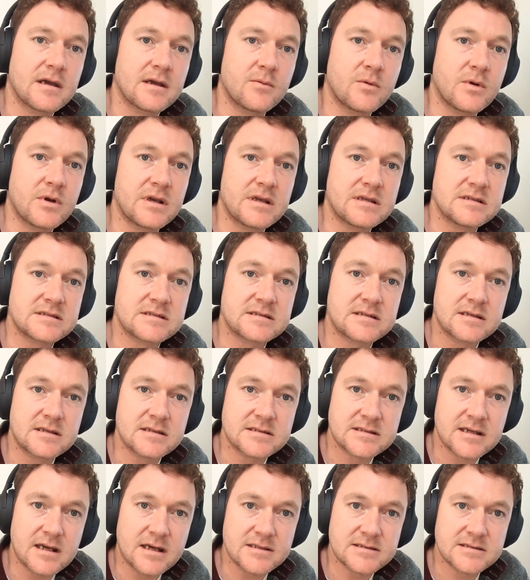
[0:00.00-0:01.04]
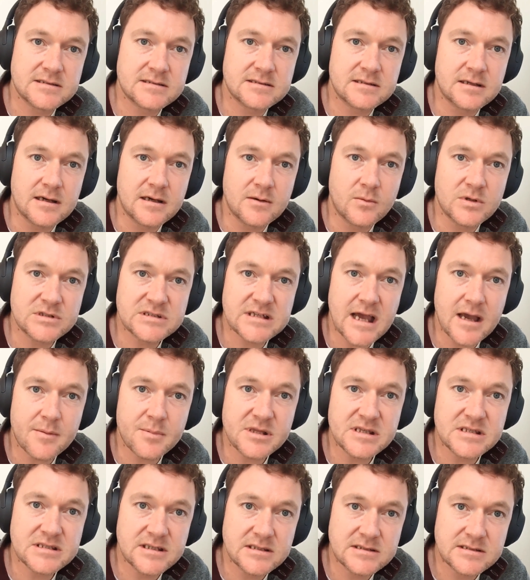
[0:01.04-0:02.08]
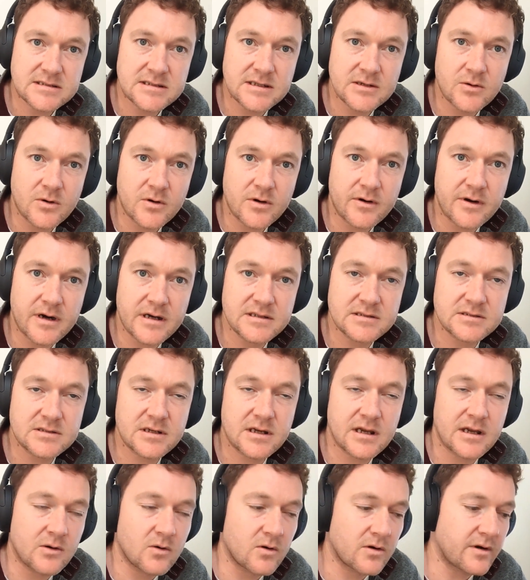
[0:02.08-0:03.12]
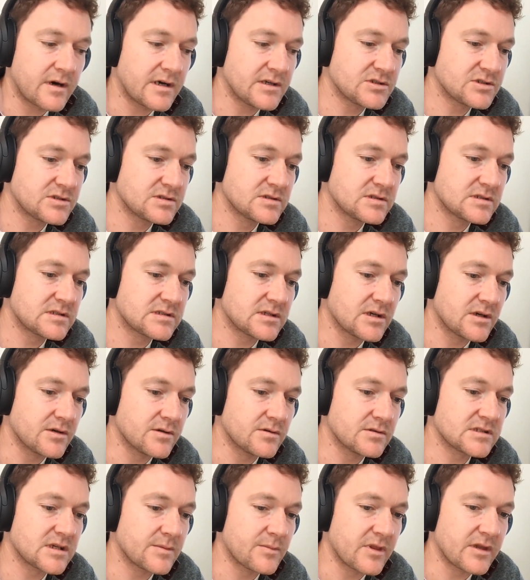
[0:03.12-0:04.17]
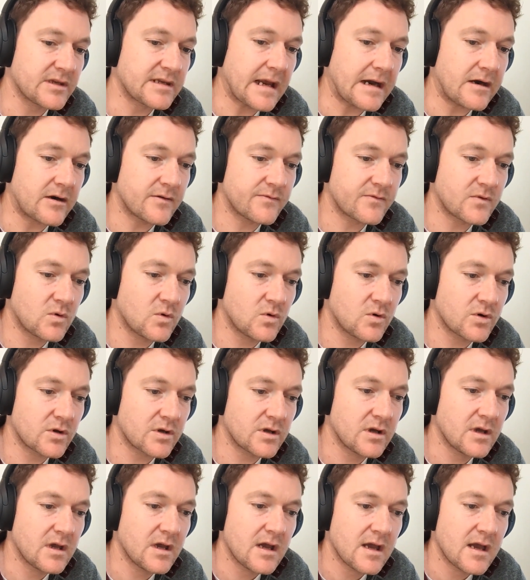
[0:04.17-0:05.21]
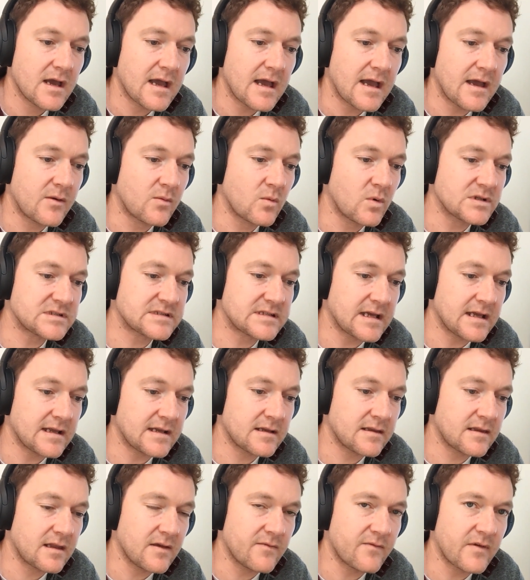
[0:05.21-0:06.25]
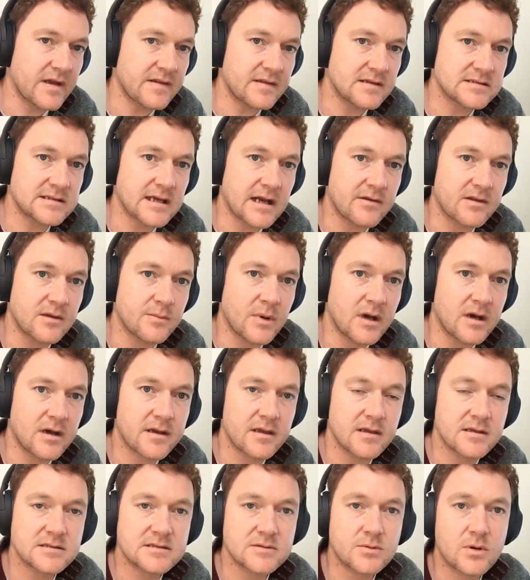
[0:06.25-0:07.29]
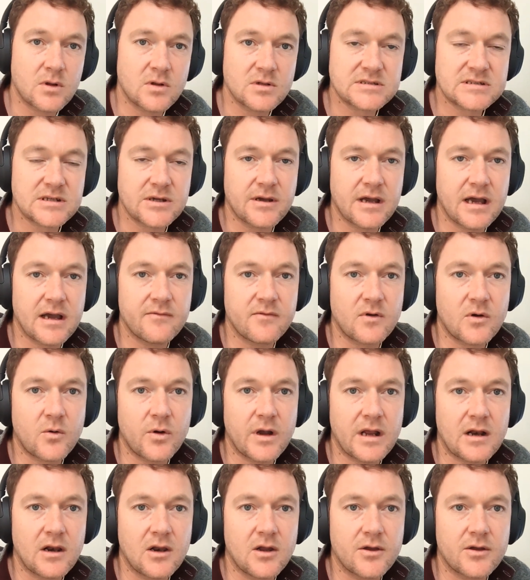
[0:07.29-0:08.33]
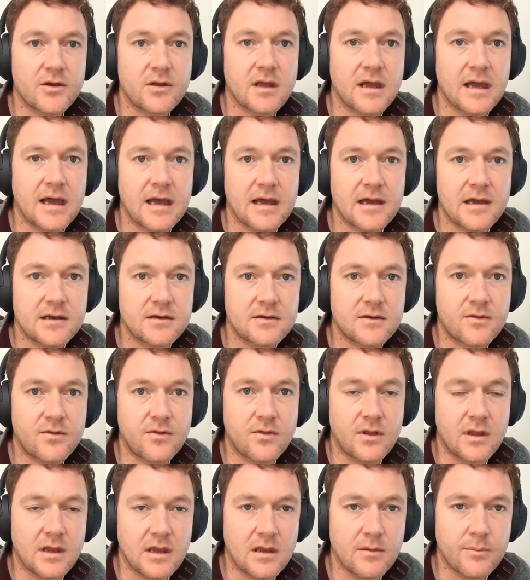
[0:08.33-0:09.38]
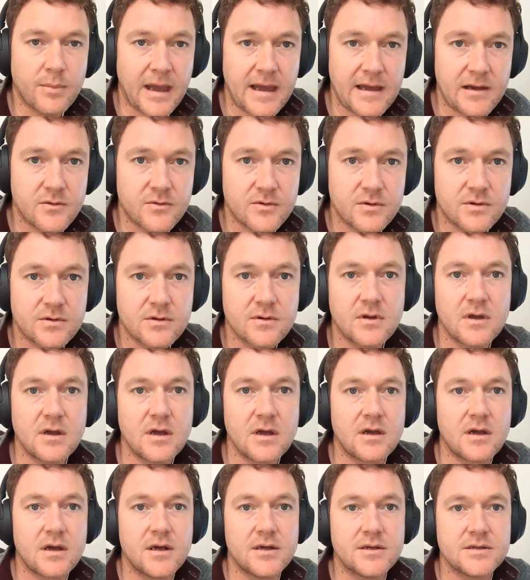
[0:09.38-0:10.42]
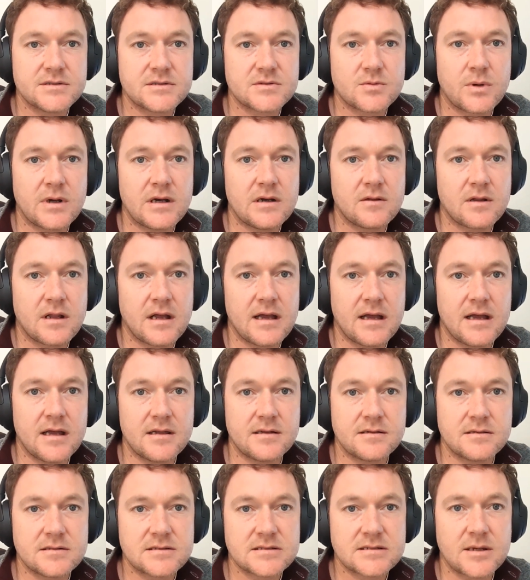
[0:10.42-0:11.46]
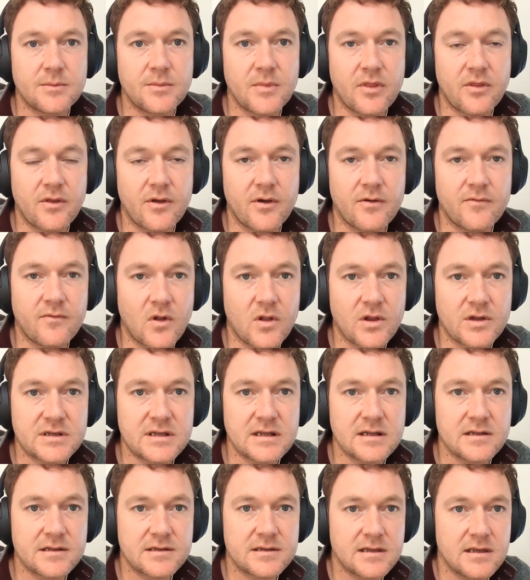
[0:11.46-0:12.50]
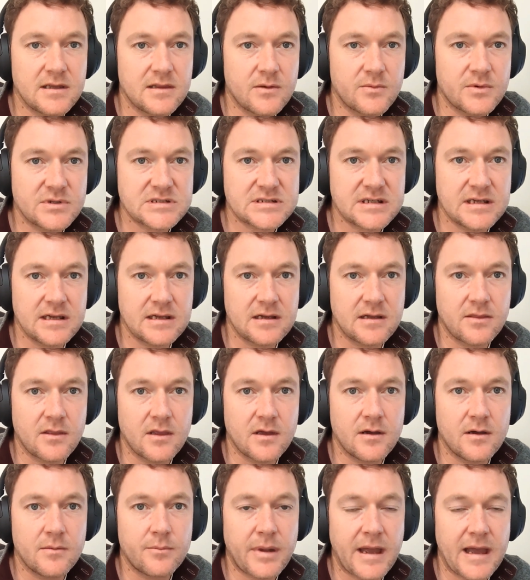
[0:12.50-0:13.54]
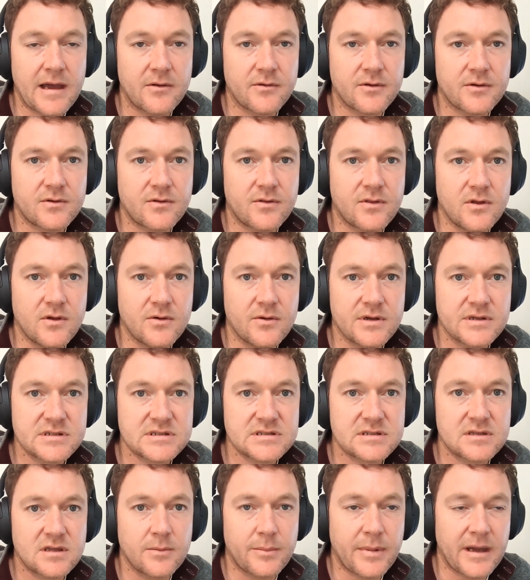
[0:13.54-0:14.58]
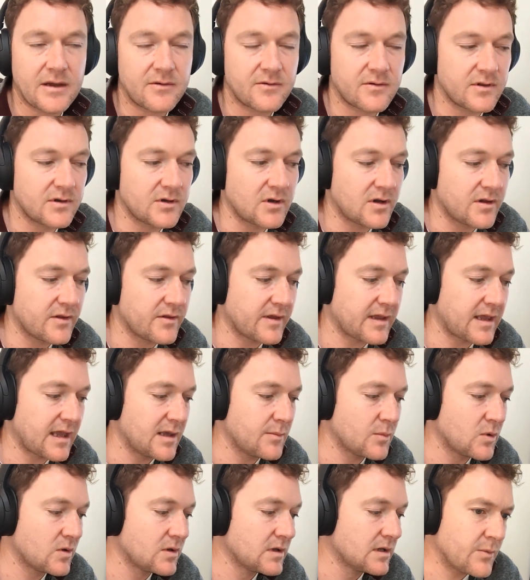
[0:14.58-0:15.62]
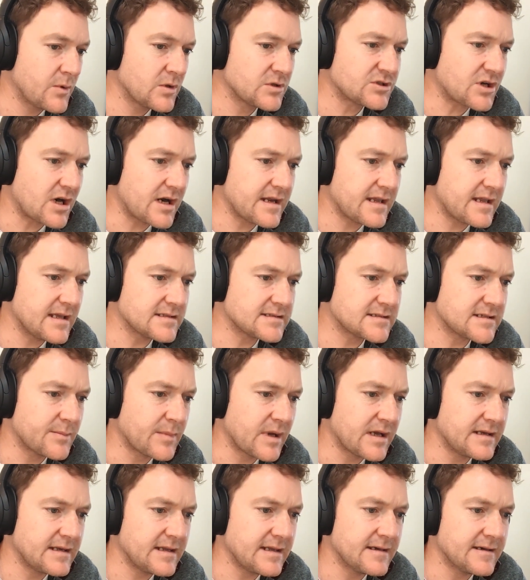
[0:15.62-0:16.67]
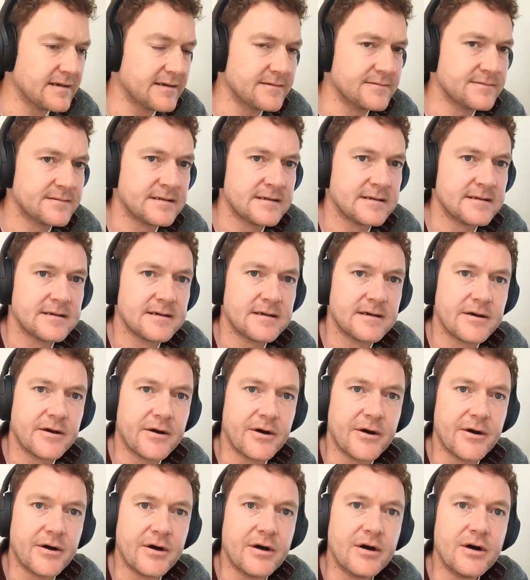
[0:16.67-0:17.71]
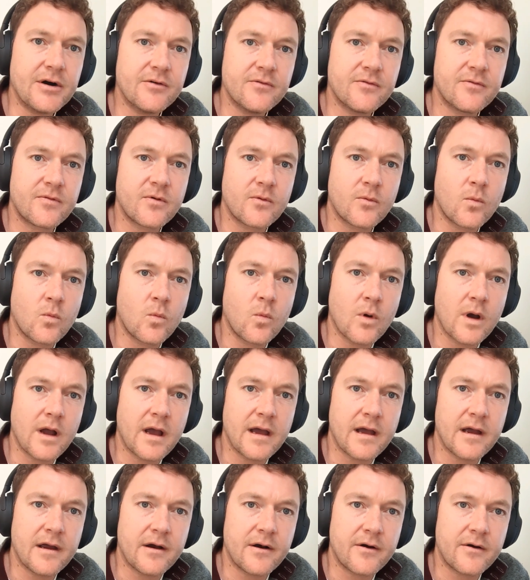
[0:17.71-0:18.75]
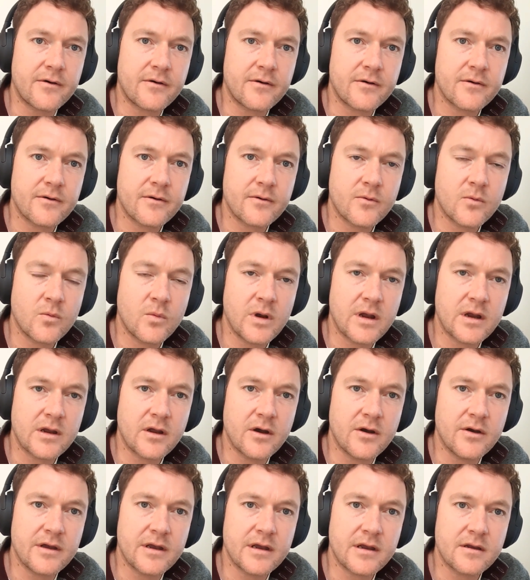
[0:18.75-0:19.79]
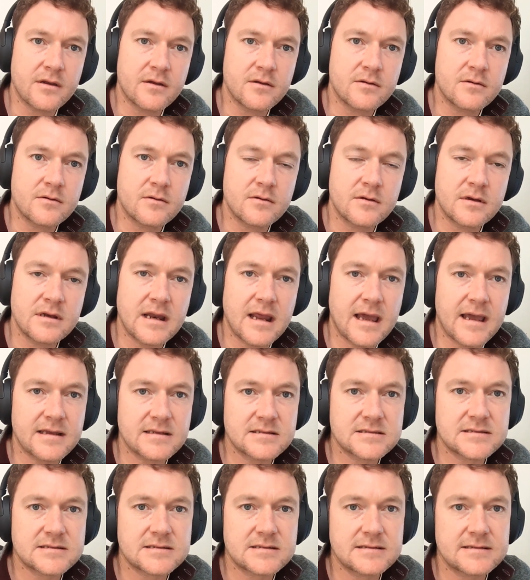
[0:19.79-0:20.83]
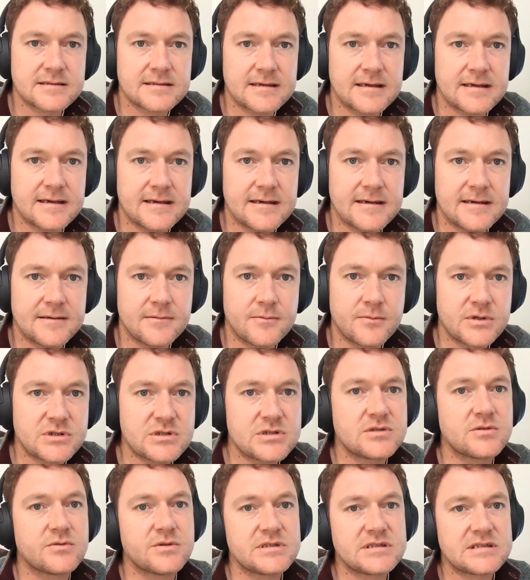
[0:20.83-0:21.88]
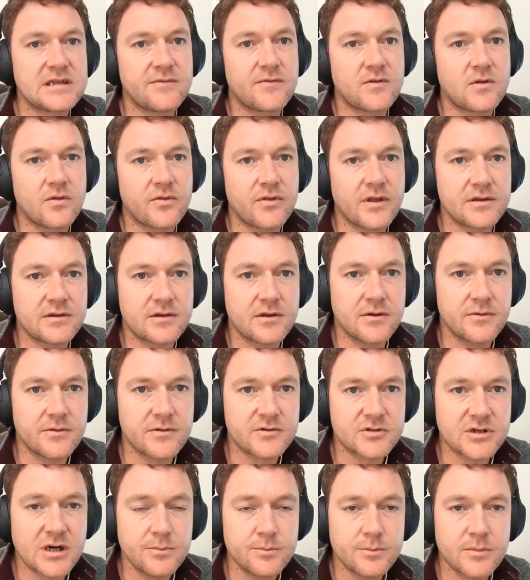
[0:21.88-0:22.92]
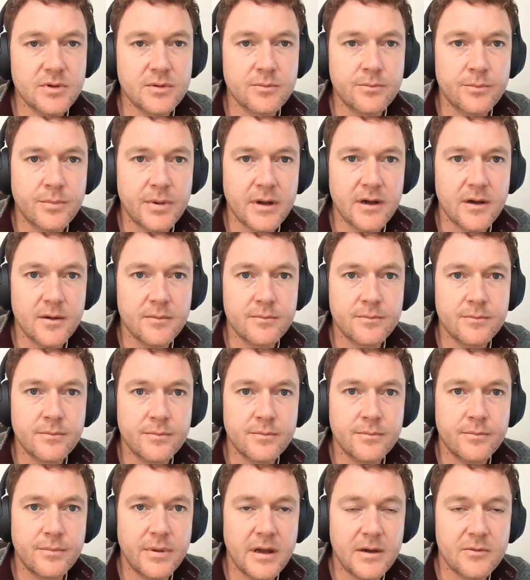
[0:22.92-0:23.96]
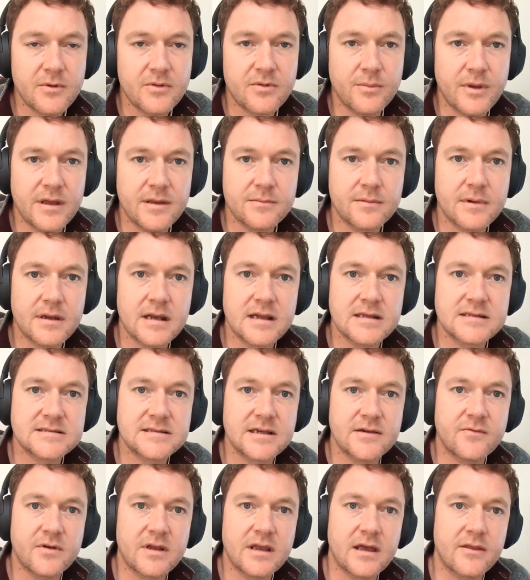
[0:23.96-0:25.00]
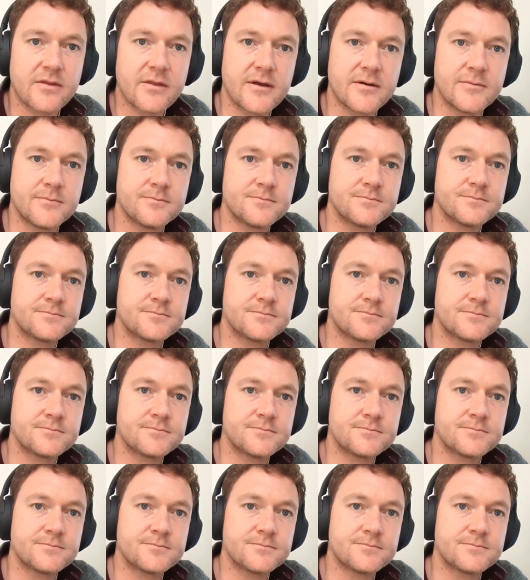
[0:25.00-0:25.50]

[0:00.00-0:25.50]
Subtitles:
We'll discuss what's happened since the inauguration, so some of the tariff talk, and the effect it's had on the markets. We'll also have a quick look at the pound as well, and some of the volatility that we're seeing in the pound, the US, the pound to the dollar, the cable. We'll try to get some idea of where we're going next, which is always a difficult thing to do with Trump, but bear with me. Let's see if we get there.